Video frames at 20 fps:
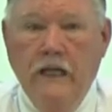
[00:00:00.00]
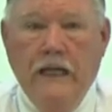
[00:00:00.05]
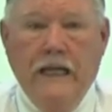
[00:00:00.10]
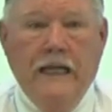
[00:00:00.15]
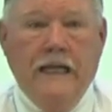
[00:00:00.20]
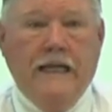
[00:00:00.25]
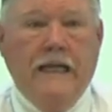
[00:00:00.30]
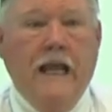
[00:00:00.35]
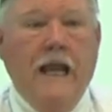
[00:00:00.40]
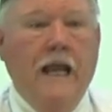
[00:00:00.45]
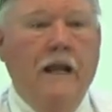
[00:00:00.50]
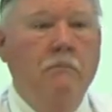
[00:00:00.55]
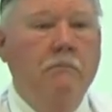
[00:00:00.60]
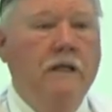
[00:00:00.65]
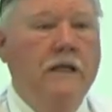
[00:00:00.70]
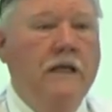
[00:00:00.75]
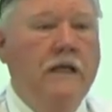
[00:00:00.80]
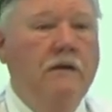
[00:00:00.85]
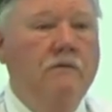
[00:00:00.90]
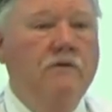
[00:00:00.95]
He came
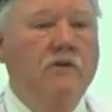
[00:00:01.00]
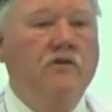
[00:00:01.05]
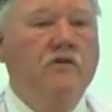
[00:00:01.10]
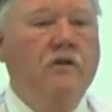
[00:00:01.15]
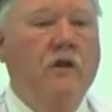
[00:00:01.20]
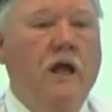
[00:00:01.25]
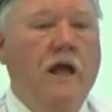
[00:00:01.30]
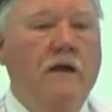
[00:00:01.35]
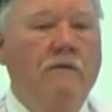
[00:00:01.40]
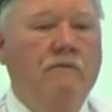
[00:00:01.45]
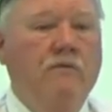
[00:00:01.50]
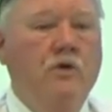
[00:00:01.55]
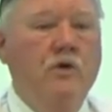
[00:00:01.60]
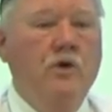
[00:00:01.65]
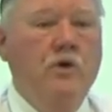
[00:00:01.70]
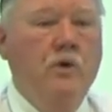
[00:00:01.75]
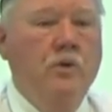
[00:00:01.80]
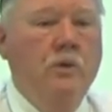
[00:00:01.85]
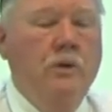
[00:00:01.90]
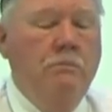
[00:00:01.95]
to give his life for
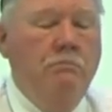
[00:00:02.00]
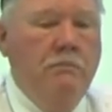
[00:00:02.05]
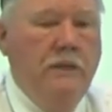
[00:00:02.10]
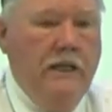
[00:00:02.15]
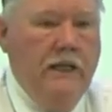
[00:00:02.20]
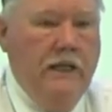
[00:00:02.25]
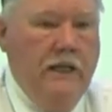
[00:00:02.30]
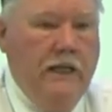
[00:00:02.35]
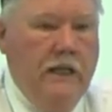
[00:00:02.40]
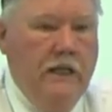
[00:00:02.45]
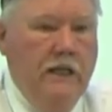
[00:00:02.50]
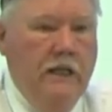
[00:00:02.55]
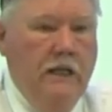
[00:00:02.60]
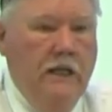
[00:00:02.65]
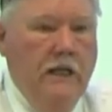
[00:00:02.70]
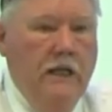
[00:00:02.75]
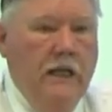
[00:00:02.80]
you and me.